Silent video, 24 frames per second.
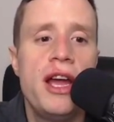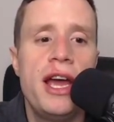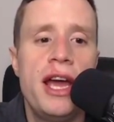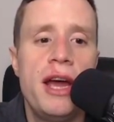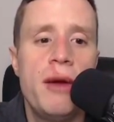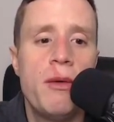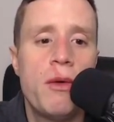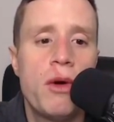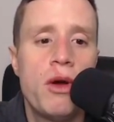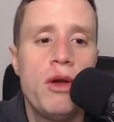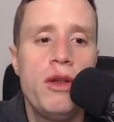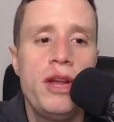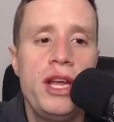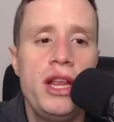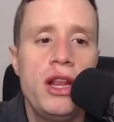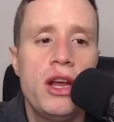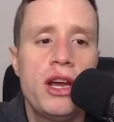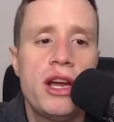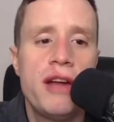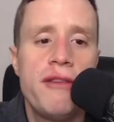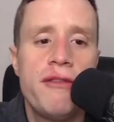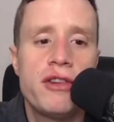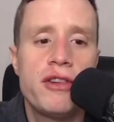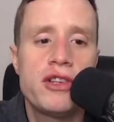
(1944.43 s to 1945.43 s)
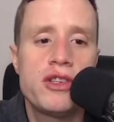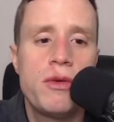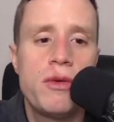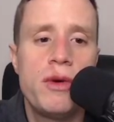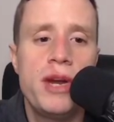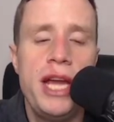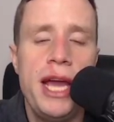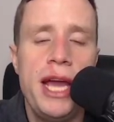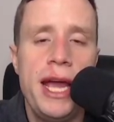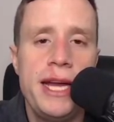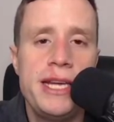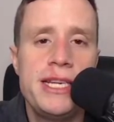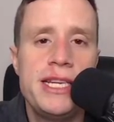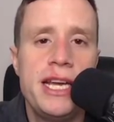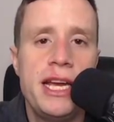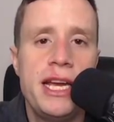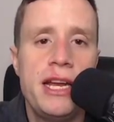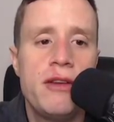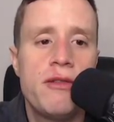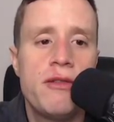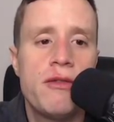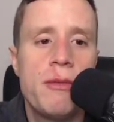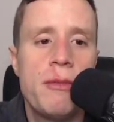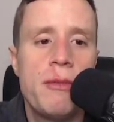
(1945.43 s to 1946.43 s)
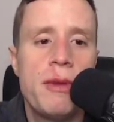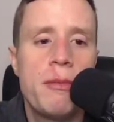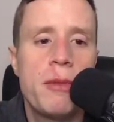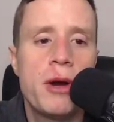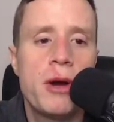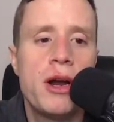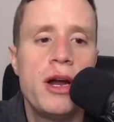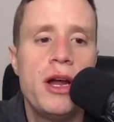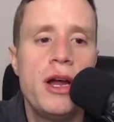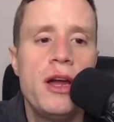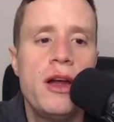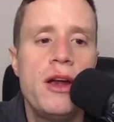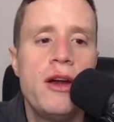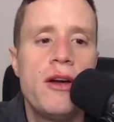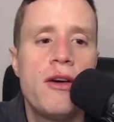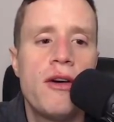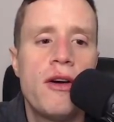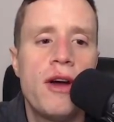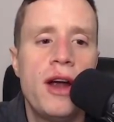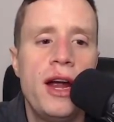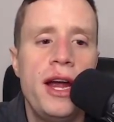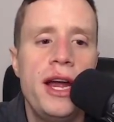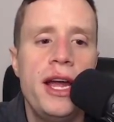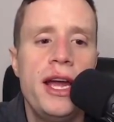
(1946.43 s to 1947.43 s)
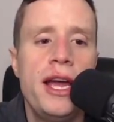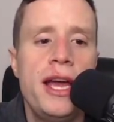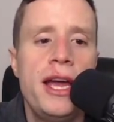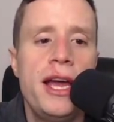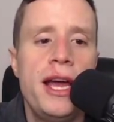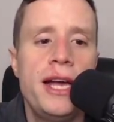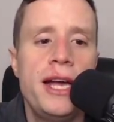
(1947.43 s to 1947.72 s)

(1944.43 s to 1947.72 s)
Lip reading: And we're only looking for 2018, remember, right?